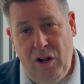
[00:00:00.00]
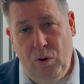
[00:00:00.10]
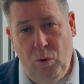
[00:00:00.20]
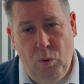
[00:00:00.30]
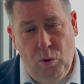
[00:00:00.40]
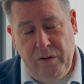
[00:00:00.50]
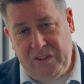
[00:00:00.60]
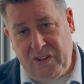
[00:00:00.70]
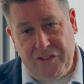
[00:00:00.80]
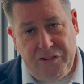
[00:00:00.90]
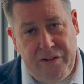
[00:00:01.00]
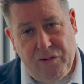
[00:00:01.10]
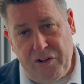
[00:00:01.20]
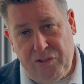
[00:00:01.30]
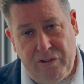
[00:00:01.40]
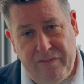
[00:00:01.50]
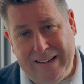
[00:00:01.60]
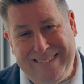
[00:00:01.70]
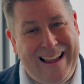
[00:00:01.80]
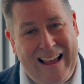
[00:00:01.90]
all of a sudden you've got a sort of
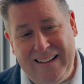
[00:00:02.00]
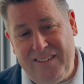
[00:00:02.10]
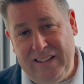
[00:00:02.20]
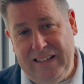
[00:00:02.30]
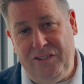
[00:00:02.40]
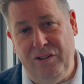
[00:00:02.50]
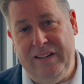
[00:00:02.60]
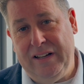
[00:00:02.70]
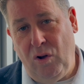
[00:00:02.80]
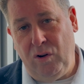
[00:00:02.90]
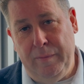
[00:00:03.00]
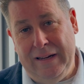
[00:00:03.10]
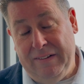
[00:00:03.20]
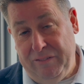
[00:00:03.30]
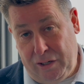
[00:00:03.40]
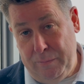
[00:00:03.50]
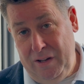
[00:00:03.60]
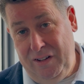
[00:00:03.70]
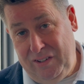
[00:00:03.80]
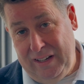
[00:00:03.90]
vitality to the economy and the
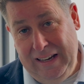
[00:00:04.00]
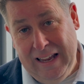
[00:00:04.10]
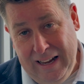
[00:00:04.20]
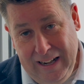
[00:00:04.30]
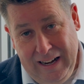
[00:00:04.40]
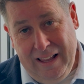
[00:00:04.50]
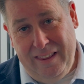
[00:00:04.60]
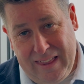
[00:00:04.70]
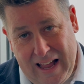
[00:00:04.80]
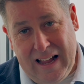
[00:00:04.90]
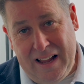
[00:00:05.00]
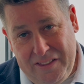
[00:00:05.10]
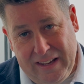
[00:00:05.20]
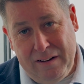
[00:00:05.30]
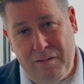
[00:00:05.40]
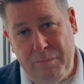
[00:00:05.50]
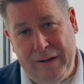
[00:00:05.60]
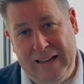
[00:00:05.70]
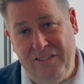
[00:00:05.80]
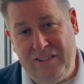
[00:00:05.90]
community that I think
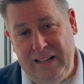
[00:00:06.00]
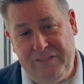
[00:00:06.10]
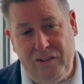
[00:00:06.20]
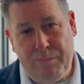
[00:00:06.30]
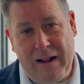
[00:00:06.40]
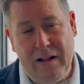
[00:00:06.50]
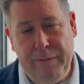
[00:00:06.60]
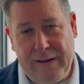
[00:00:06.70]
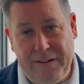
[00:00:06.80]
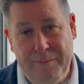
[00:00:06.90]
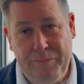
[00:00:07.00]
begins to lift us back up again.